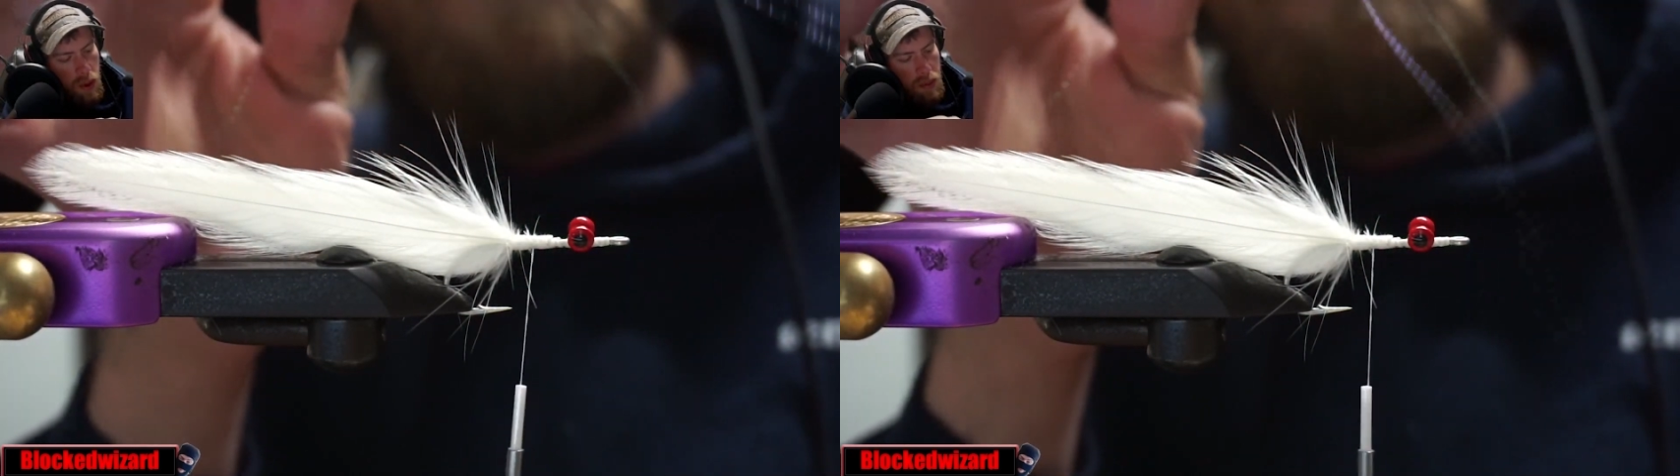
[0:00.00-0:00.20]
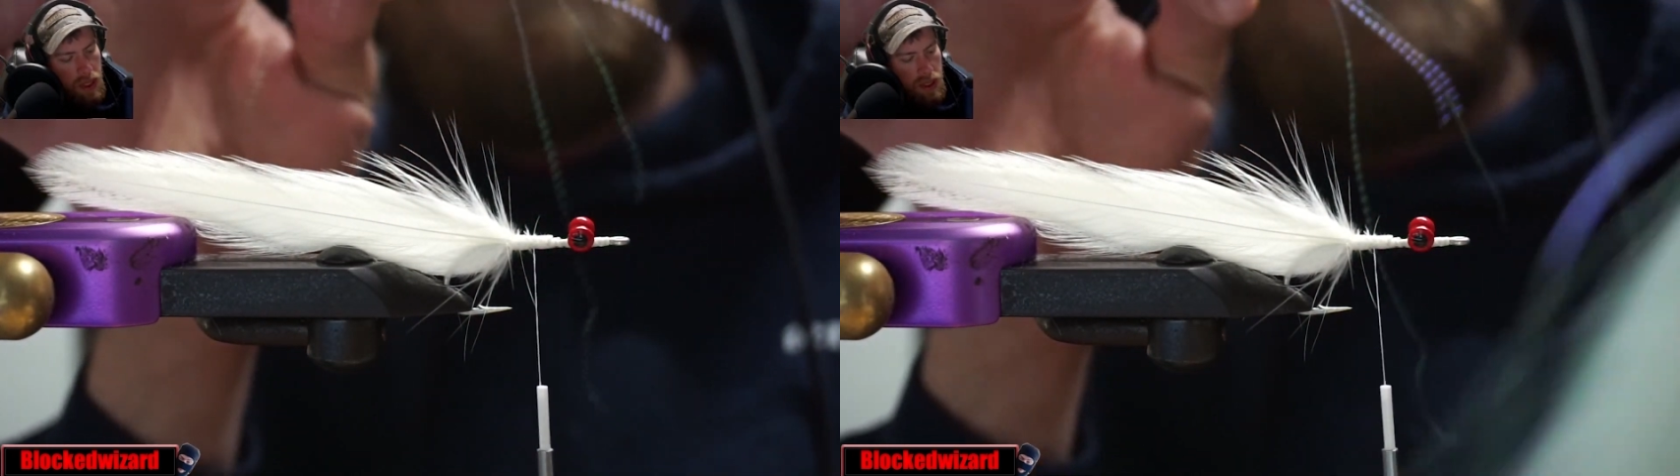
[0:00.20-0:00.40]

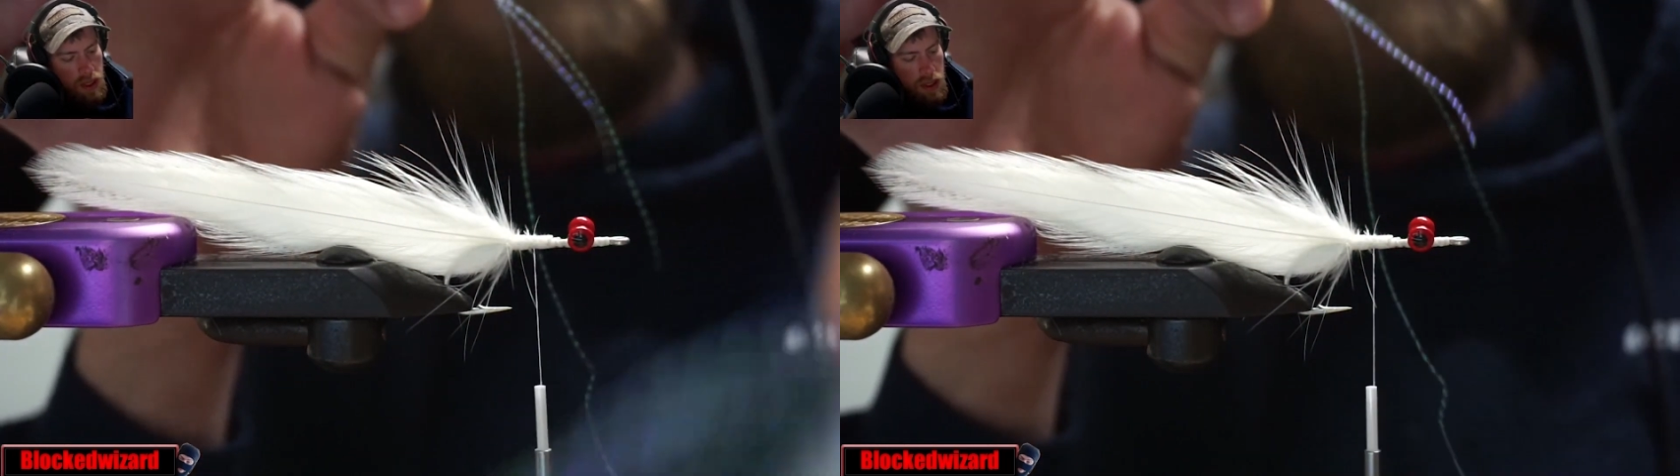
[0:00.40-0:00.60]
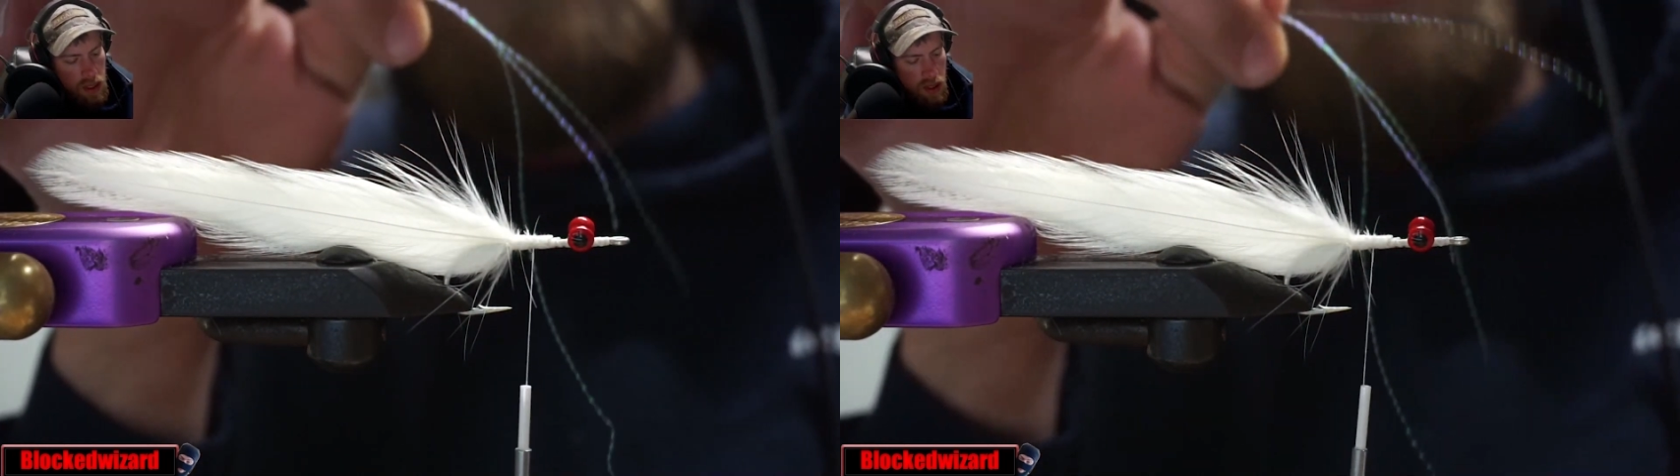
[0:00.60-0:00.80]

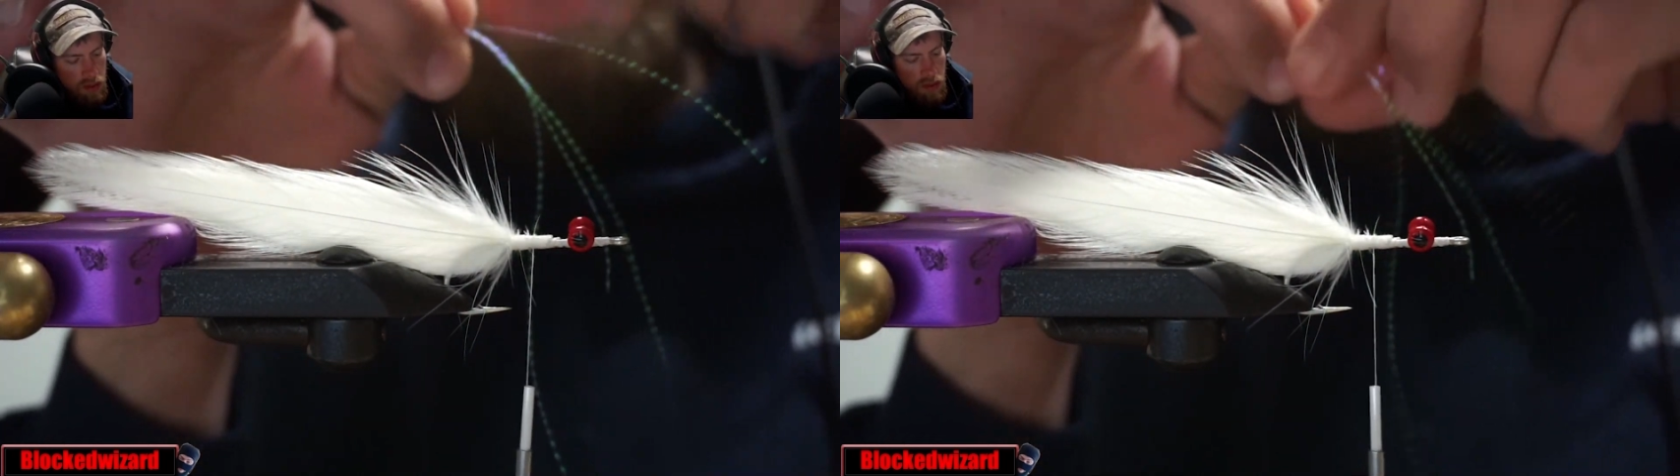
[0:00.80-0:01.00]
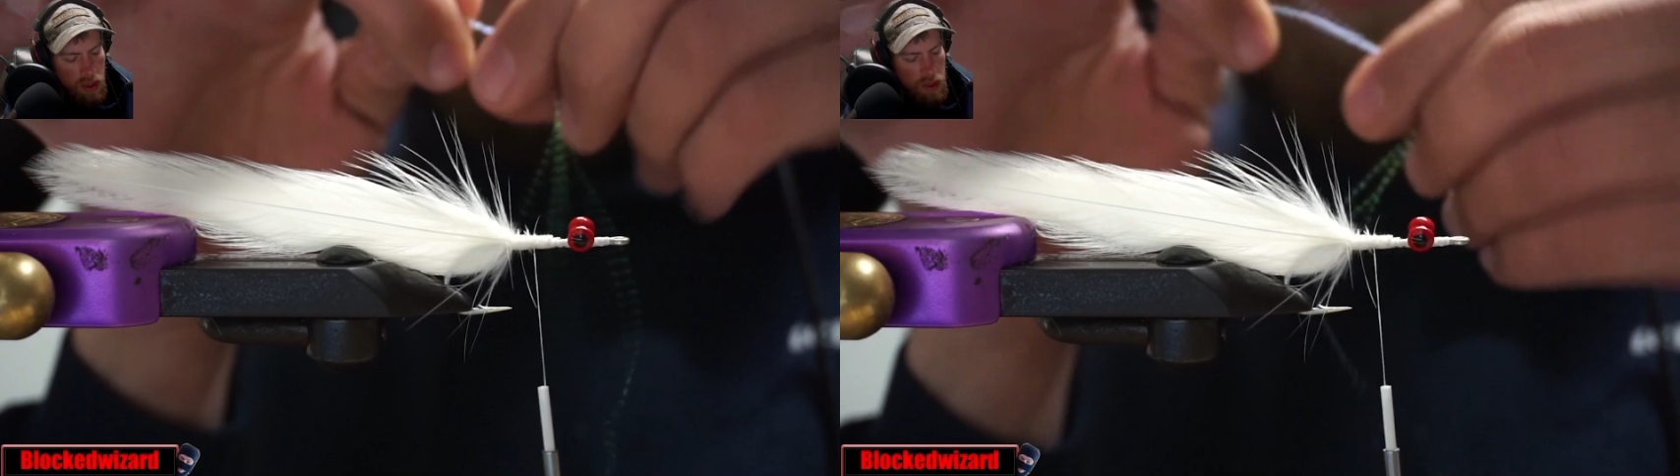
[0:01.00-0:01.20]
pieces
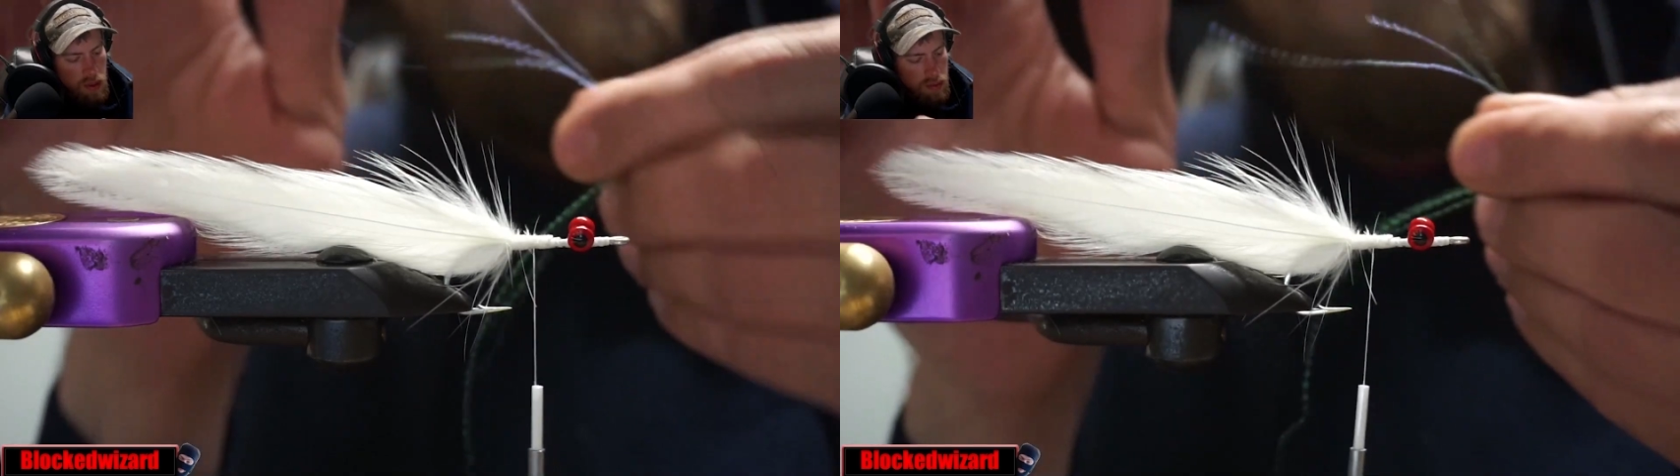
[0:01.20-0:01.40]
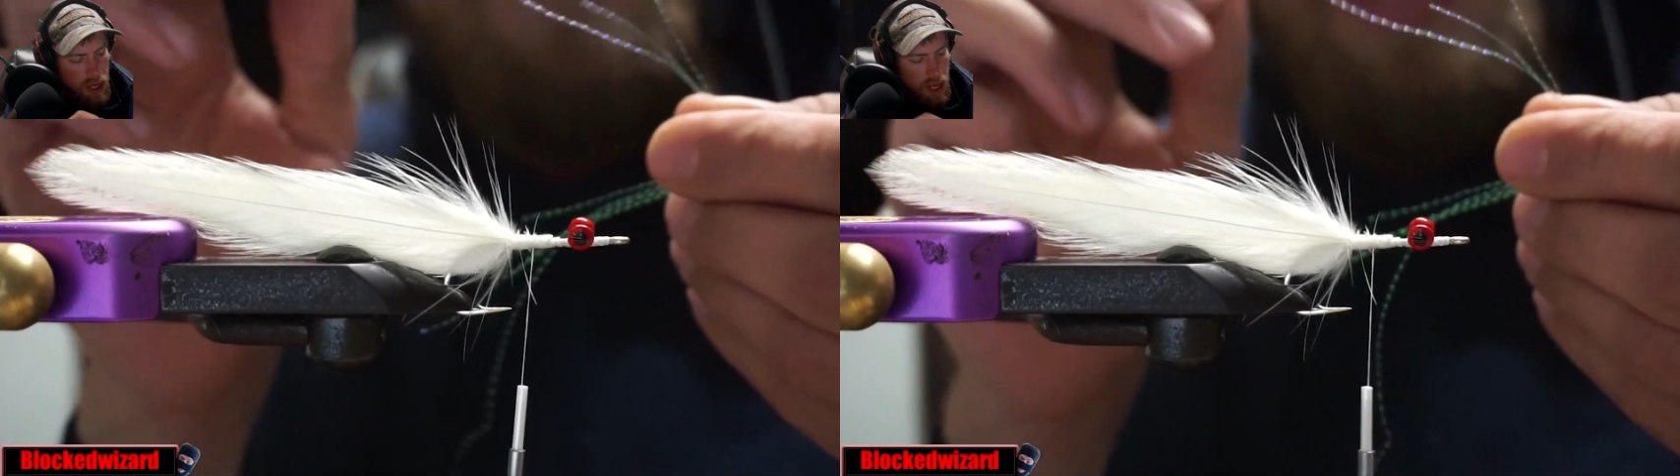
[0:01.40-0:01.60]
of Crystal
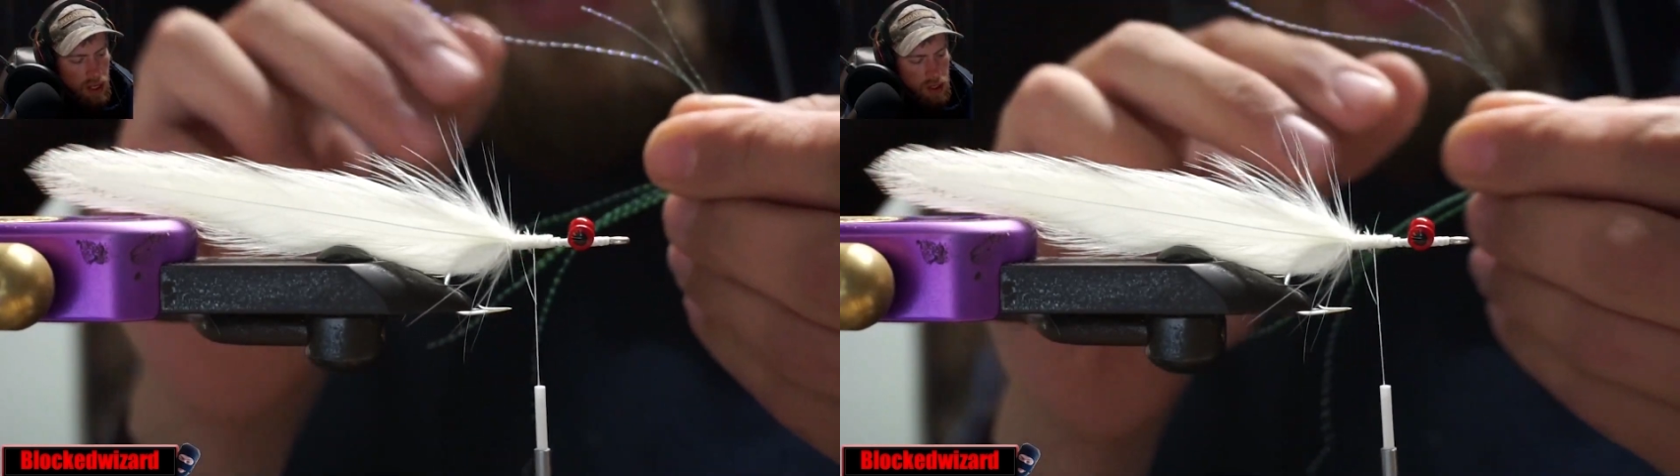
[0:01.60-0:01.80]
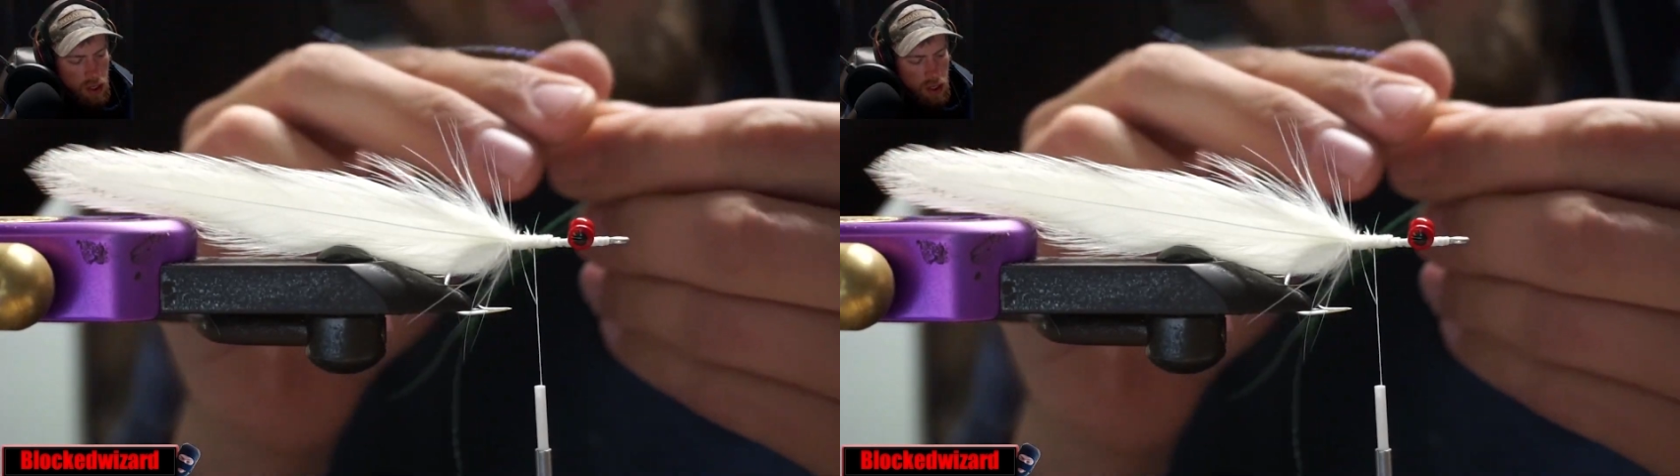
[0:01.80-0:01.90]
Flash.